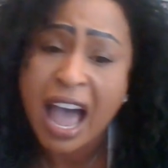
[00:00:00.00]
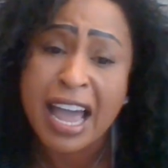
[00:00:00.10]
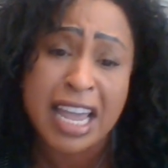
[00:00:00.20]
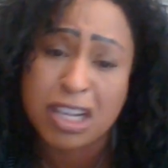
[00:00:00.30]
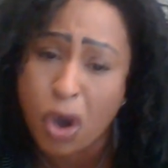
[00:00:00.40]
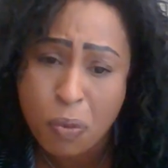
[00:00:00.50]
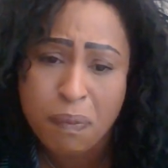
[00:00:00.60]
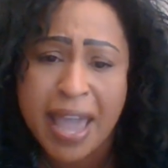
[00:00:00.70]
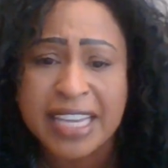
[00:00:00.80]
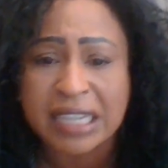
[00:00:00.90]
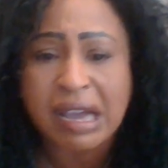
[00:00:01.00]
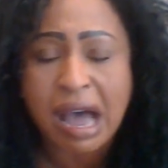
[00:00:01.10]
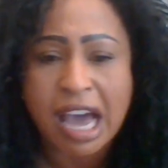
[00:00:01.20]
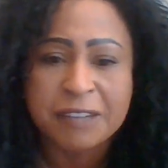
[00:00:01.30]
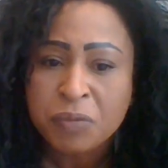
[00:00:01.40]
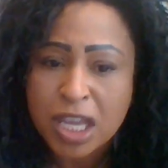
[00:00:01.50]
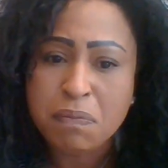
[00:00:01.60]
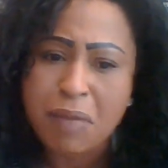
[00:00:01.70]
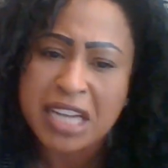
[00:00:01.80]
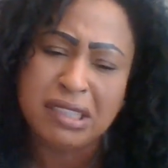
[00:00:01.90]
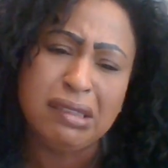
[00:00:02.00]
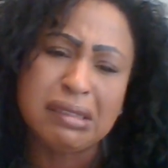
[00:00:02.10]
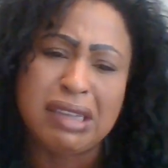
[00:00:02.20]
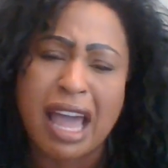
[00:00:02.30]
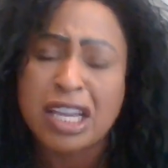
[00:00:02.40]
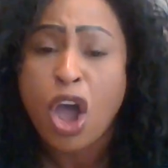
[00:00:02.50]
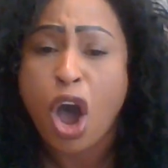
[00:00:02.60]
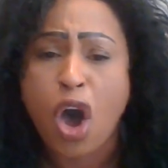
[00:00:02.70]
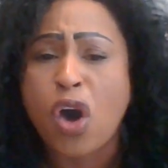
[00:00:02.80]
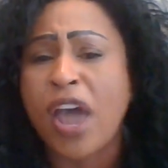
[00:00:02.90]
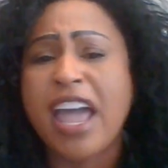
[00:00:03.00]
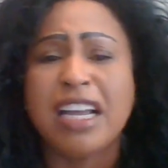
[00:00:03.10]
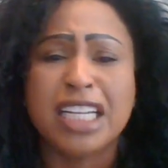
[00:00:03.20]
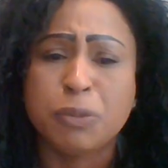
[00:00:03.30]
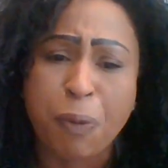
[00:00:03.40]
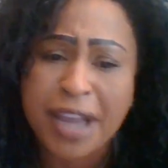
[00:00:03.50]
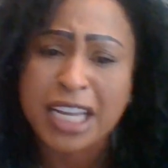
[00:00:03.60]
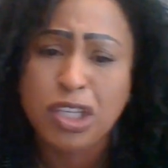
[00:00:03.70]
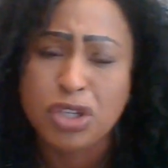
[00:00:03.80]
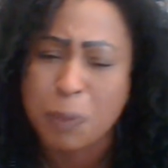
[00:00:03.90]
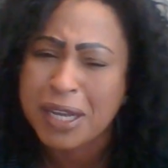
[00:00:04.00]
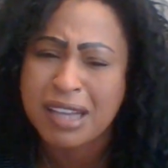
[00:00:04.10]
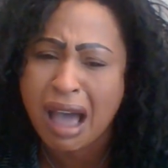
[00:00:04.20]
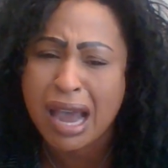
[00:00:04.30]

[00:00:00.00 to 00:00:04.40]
I ain't gonna make it, God. It may look like all hell is breaking loose, but God,